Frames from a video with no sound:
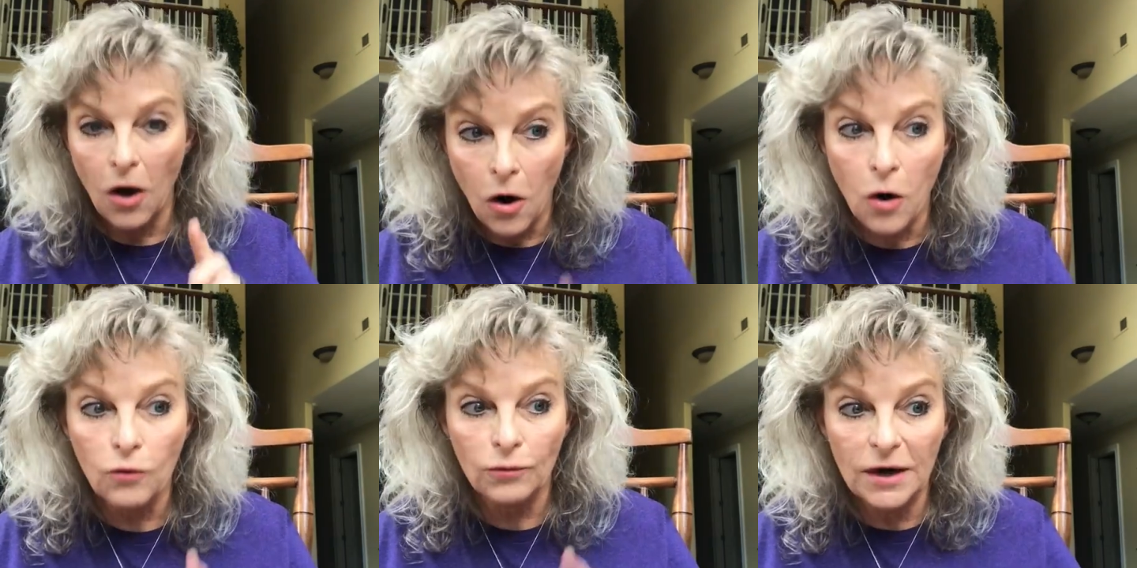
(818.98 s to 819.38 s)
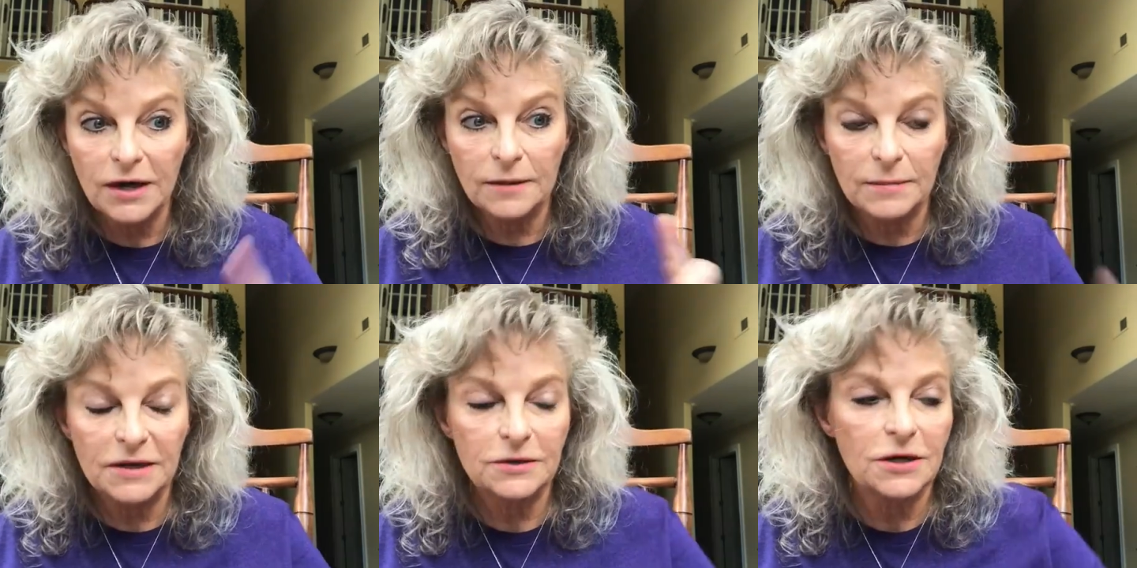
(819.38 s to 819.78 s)

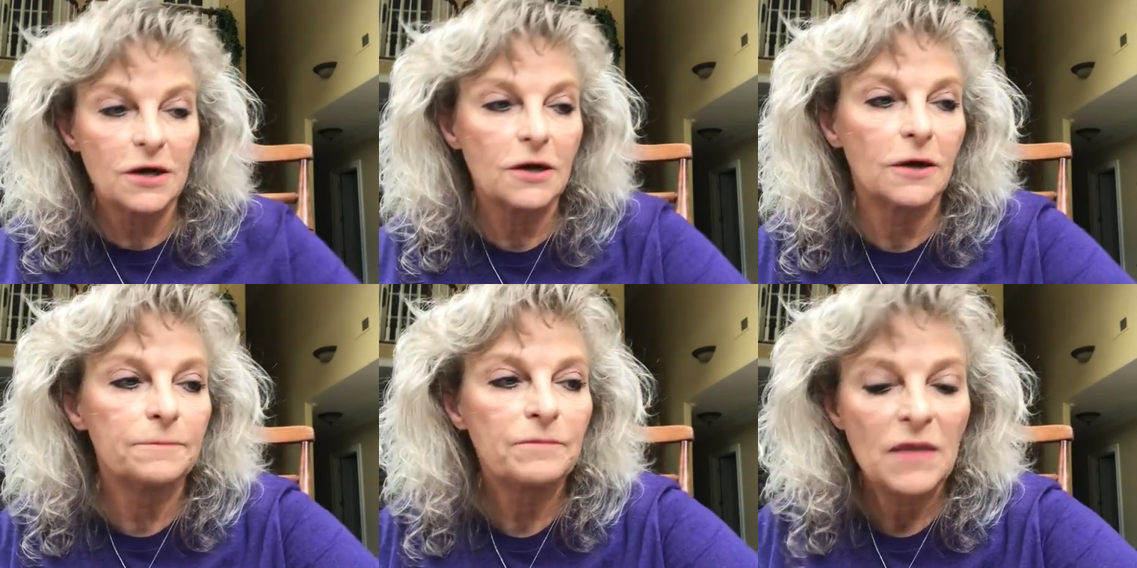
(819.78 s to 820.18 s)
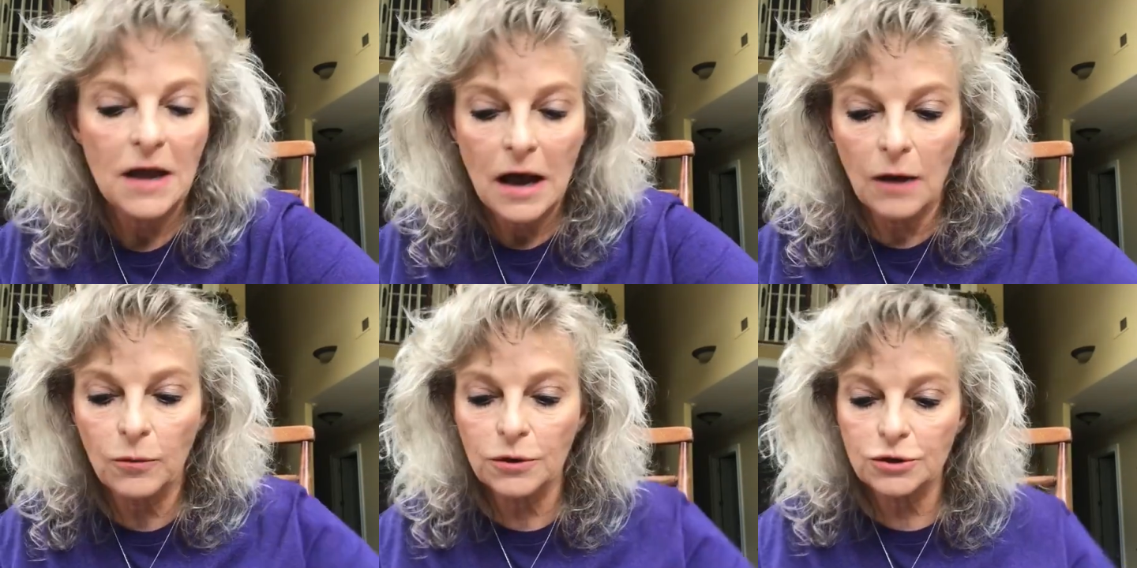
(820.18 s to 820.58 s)
already been done.
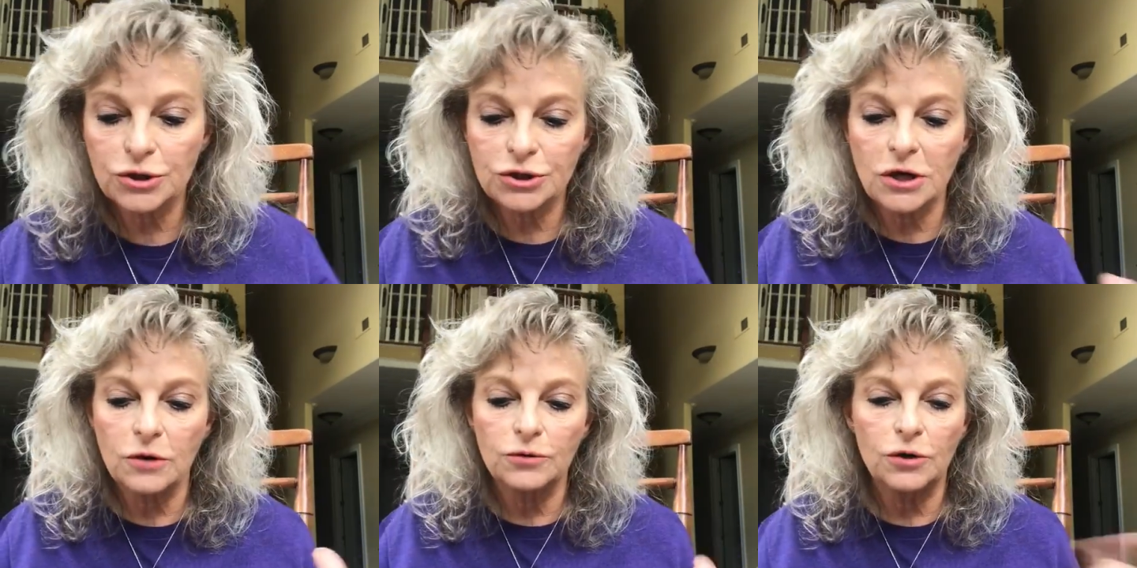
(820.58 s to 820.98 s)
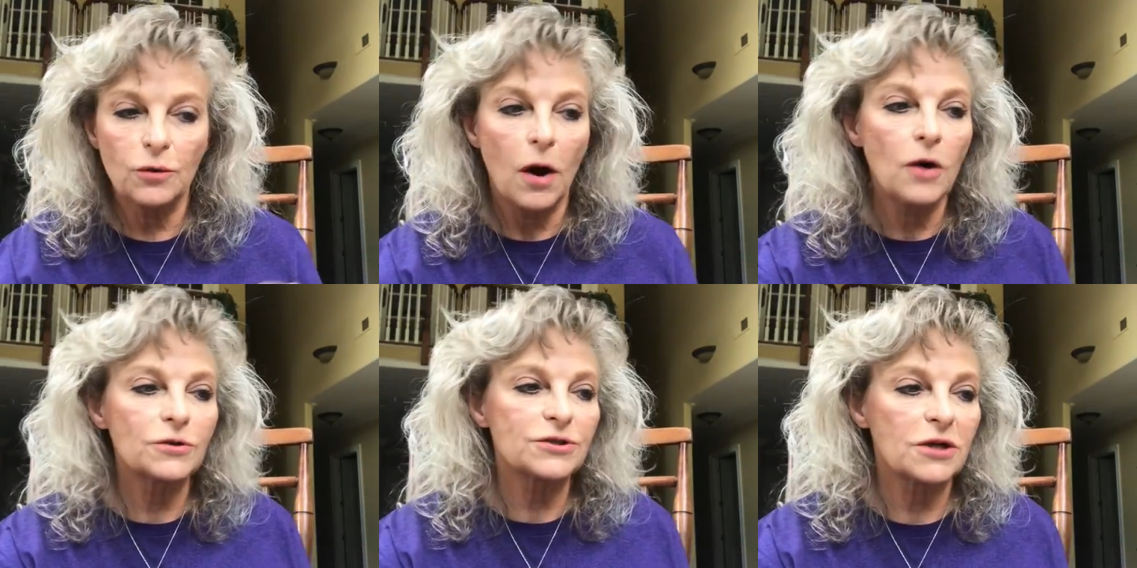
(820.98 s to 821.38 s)
I want to show
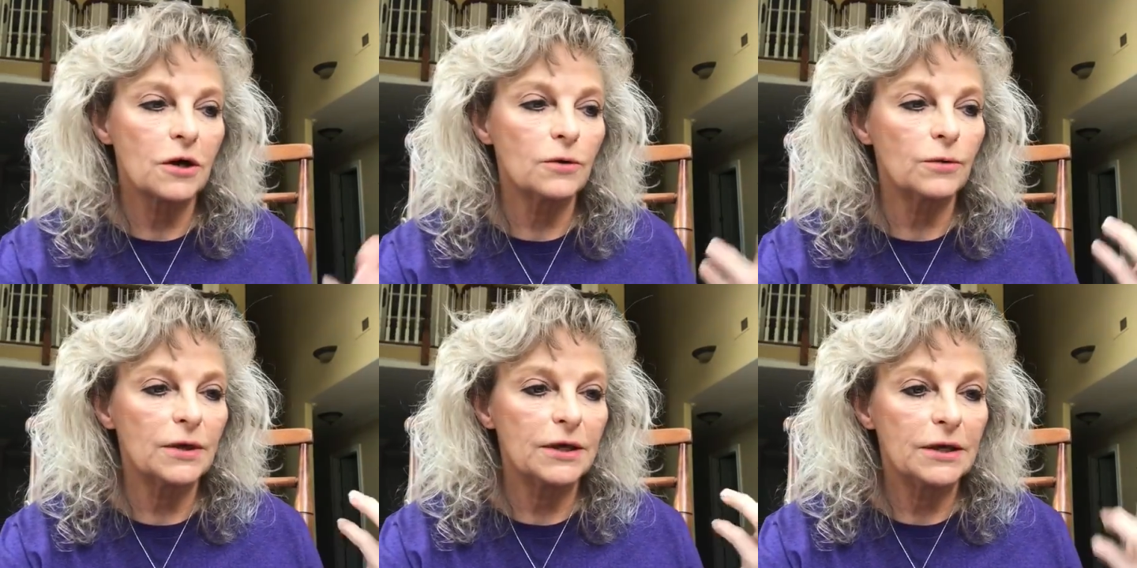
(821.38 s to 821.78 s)
you also